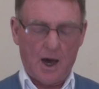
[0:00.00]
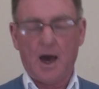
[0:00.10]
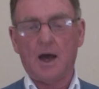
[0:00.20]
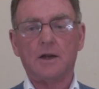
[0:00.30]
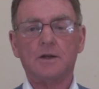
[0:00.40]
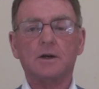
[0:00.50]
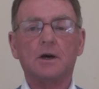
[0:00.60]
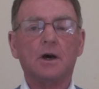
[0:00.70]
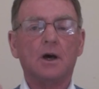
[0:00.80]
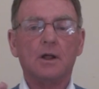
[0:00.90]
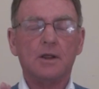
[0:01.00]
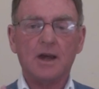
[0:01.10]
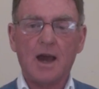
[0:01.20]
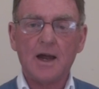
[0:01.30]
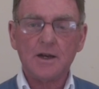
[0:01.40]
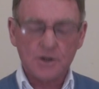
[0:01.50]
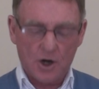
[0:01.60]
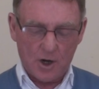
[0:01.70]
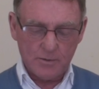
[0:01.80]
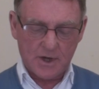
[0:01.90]
and the end
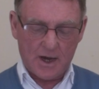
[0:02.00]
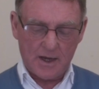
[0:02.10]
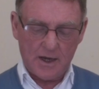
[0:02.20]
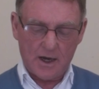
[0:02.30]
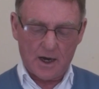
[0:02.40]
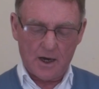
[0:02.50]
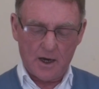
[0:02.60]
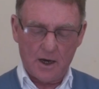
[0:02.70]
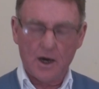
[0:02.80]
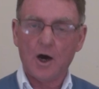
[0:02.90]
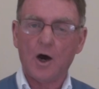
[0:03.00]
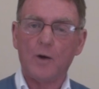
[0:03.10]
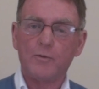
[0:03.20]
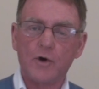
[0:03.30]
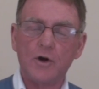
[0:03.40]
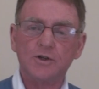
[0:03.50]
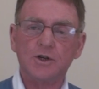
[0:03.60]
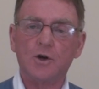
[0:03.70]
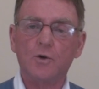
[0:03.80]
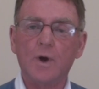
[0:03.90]
times are here,
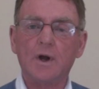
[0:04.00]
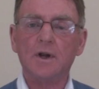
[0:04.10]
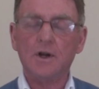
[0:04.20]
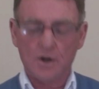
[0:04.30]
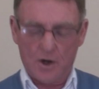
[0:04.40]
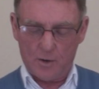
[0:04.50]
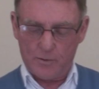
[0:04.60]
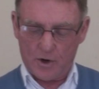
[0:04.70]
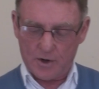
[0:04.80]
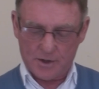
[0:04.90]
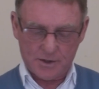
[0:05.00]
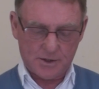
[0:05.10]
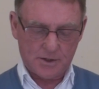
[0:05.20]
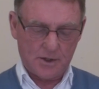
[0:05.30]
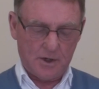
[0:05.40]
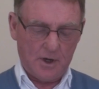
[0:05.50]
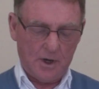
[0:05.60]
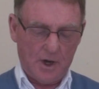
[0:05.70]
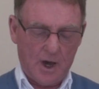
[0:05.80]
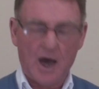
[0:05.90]
approaching quickly upon us.
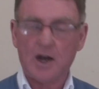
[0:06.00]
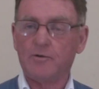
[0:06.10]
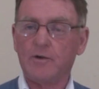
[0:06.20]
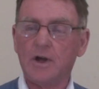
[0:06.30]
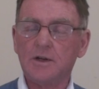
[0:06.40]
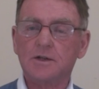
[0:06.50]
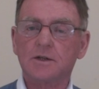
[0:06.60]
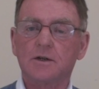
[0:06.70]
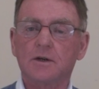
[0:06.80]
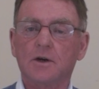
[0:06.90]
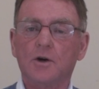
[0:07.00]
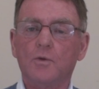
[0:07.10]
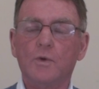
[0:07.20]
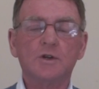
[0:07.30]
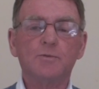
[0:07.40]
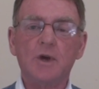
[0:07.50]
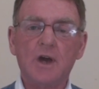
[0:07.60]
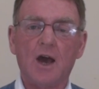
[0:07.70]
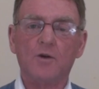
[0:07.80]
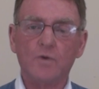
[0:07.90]
An event which
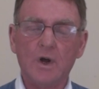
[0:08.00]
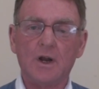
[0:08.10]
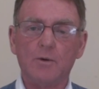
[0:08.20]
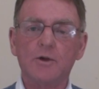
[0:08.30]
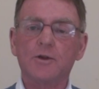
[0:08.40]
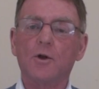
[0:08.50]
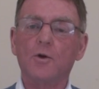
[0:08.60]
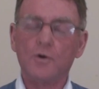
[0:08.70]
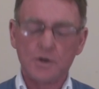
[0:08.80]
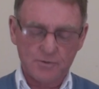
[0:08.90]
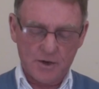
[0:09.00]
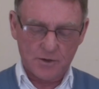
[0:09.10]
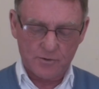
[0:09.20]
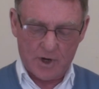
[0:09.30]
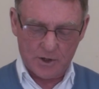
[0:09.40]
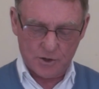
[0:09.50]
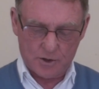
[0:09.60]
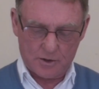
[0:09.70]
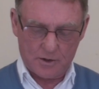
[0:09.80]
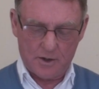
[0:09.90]
began really with the Lord's
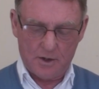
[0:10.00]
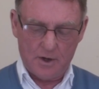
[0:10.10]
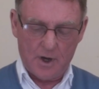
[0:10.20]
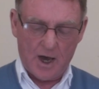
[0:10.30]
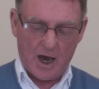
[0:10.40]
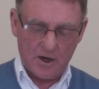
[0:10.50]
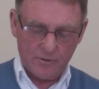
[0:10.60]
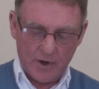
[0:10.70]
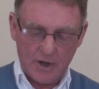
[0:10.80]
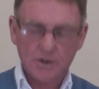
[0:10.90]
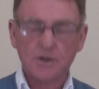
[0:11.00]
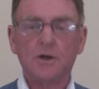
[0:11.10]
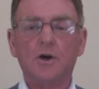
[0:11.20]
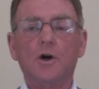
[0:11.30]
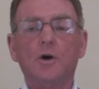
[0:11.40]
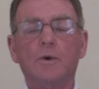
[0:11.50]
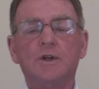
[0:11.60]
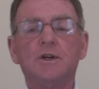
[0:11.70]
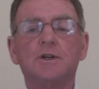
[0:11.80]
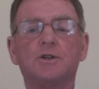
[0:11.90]
resurrection. An event
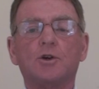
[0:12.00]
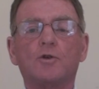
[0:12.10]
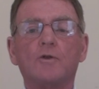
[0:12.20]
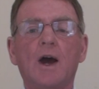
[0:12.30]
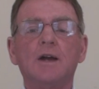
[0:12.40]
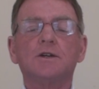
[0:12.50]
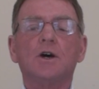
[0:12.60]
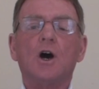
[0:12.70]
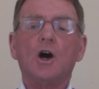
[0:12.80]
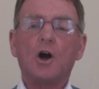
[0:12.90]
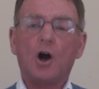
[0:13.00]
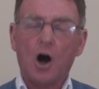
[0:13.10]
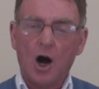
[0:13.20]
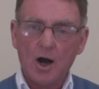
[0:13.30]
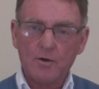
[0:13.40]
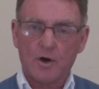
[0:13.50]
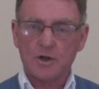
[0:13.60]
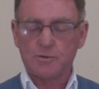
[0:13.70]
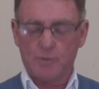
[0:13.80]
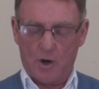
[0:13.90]
which is the great
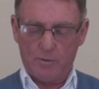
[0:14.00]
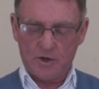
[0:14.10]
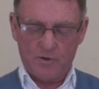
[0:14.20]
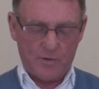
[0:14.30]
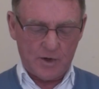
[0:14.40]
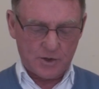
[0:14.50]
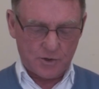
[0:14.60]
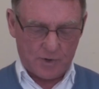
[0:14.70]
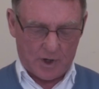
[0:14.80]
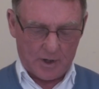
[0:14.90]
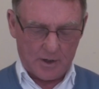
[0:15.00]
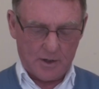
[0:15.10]
Kairos moment of history.